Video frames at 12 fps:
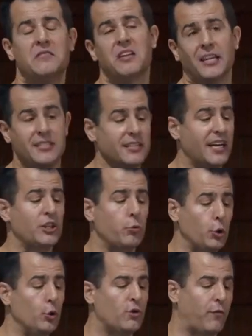It's not syntax
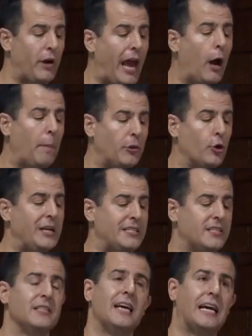we'll use for now, but there
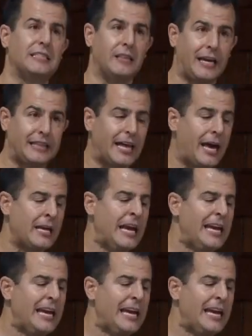is syntax like that.